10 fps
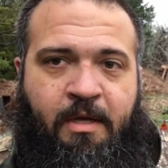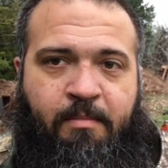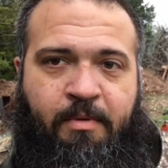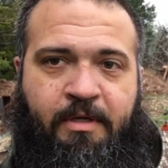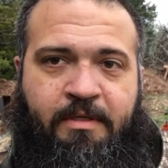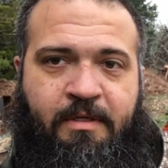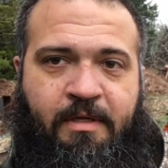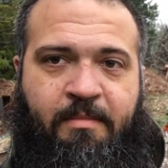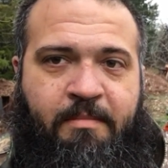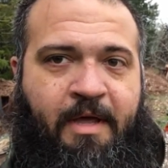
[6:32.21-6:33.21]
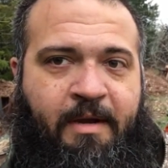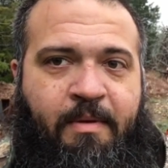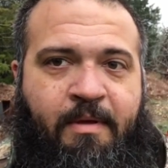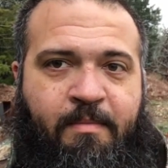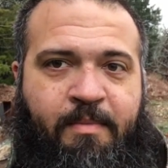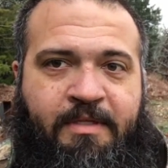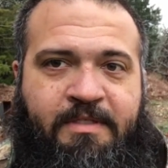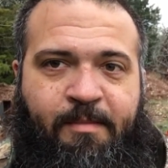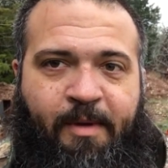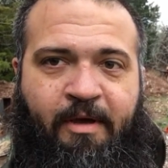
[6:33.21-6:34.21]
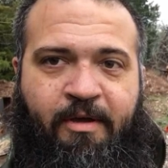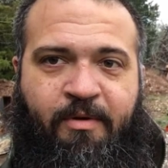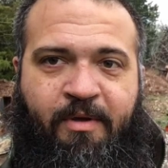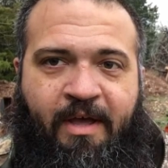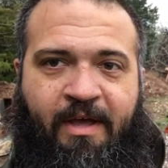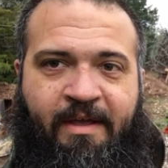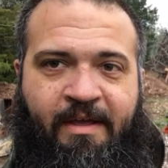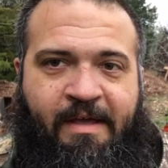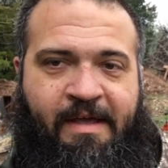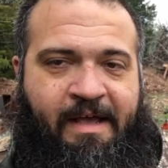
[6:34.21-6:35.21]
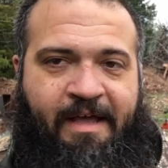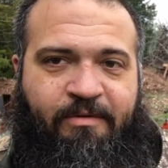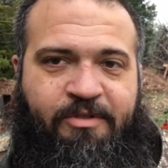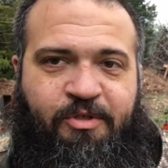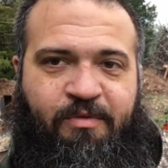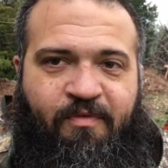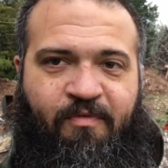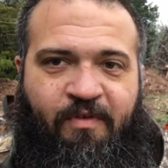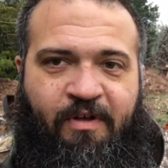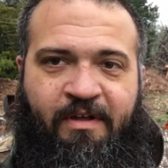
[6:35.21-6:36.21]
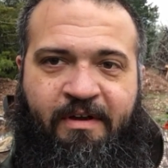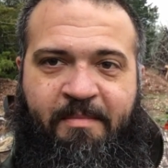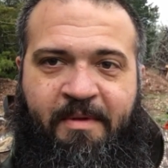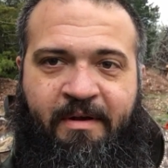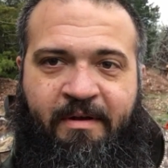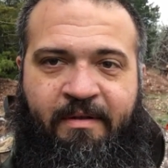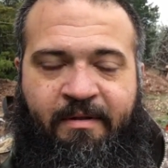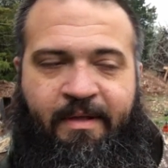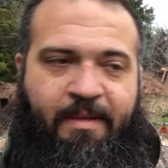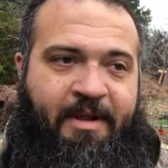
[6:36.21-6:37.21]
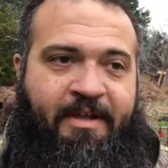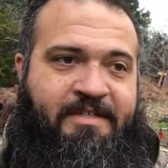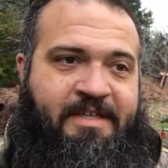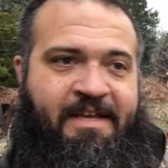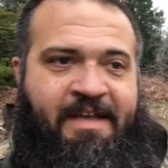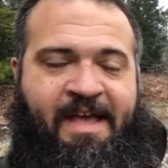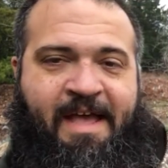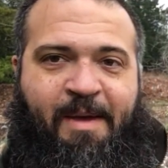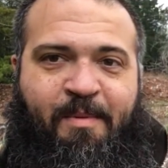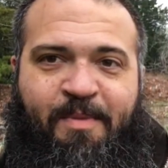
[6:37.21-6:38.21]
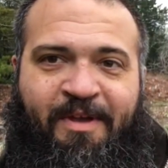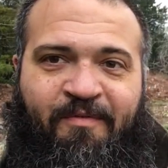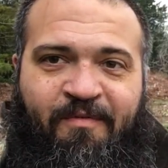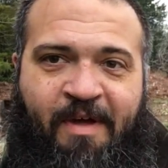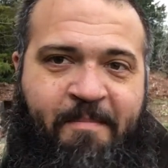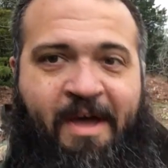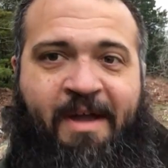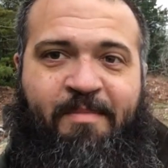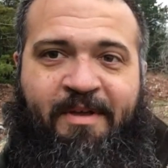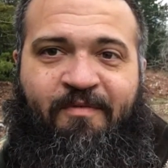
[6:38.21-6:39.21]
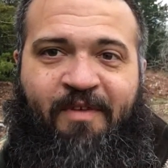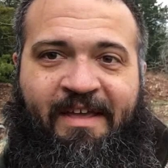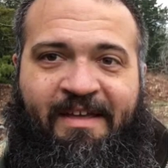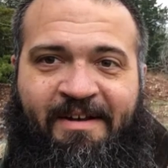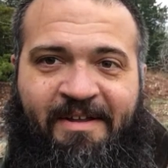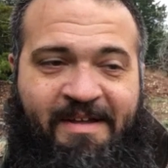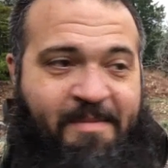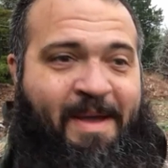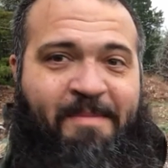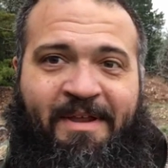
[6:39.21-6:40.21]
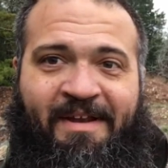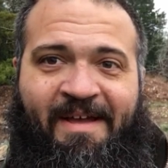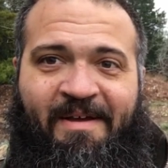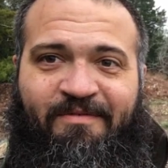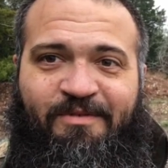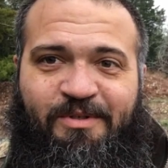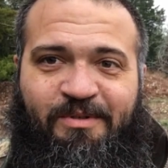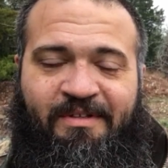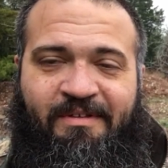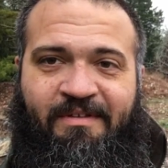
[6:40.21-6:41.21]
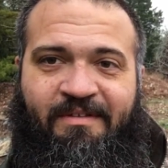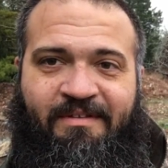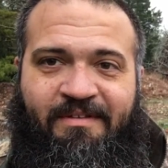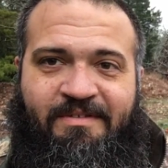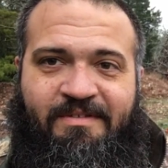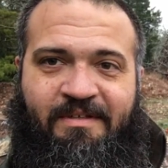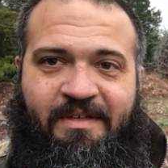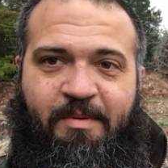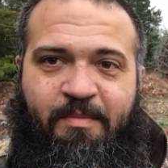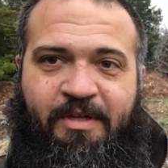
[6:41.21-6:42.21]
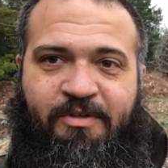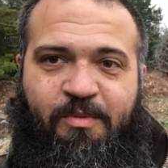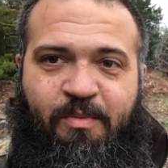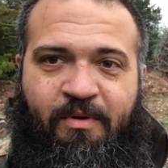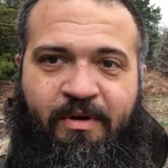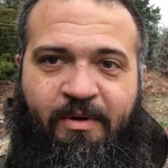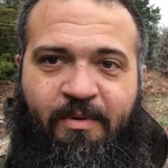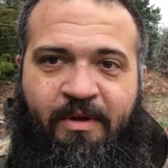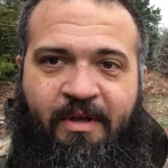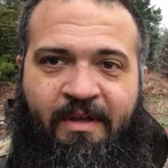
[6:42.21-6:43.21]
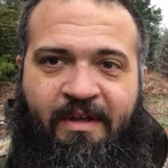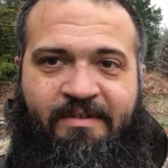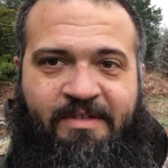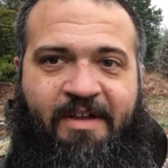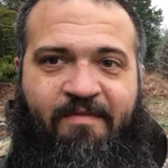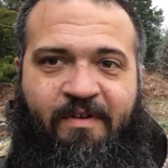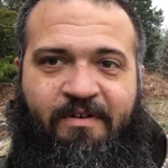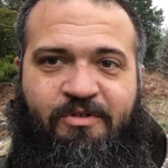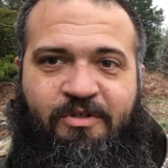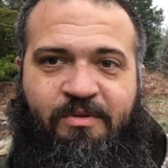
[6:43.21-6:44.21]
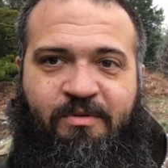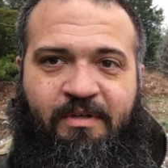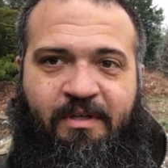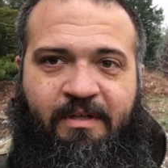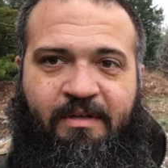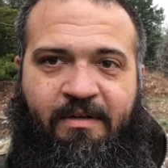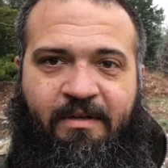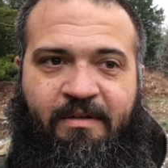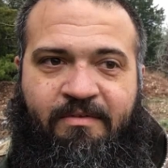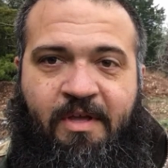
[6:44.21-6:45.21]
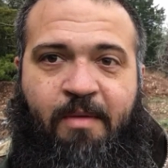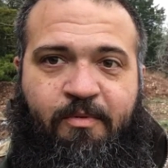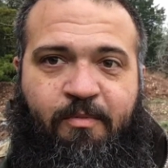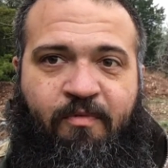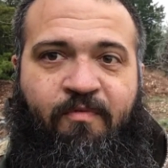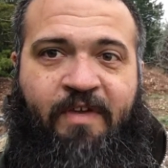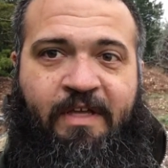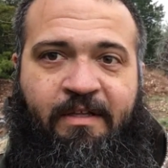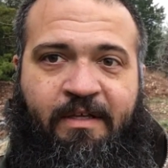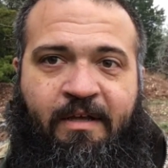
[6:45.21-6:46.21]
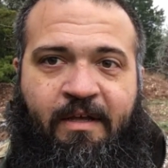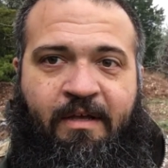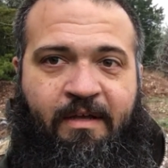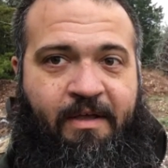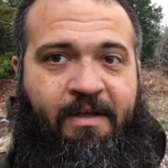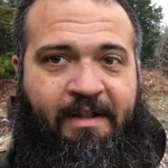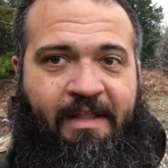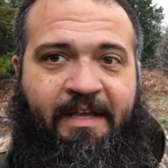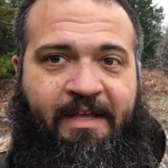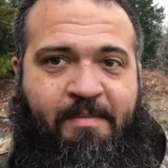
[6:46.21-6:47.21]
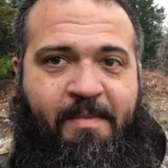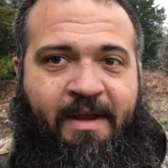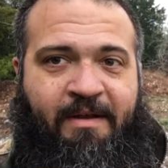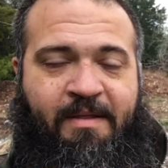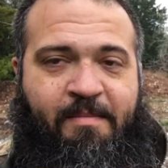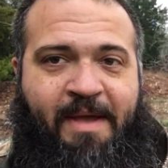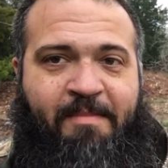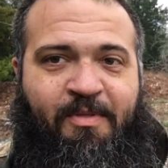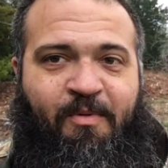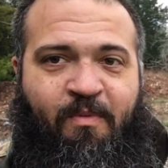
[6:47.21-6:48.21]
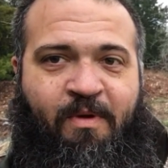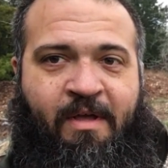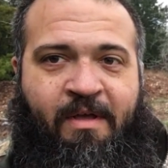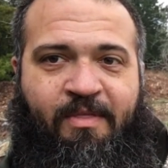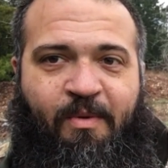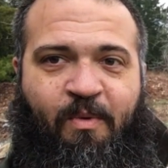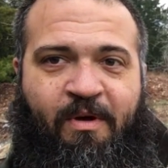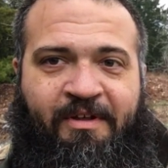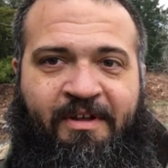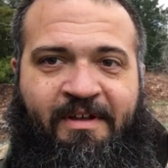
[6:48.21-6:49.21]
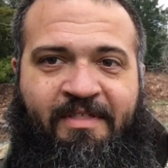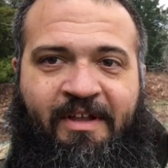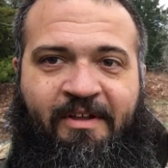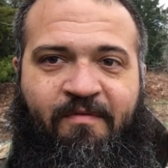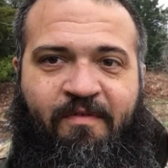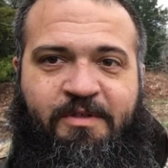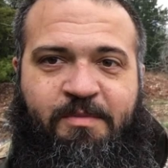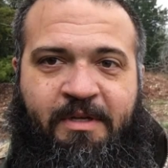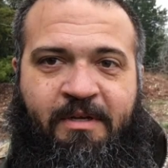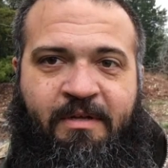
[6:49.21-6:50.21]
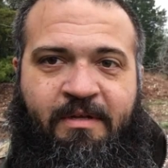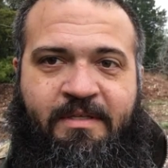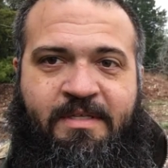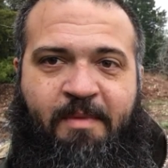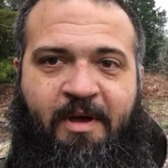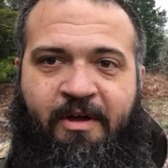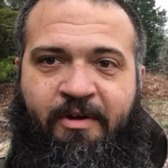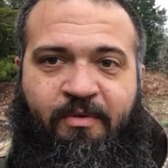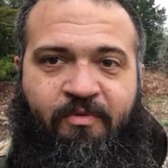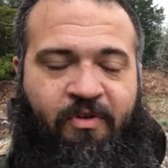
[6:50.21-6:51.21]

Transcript: But I'm not a big semi-auto guy. I don't shoot them for fun. I'm not going to say I'm not a big fan. I might be now after shooting this M&P 2.0. It's a lot of fun to shoot, and it's a comfortable feeling gun. I like it. It might be the one gun that converts me to semi-autos.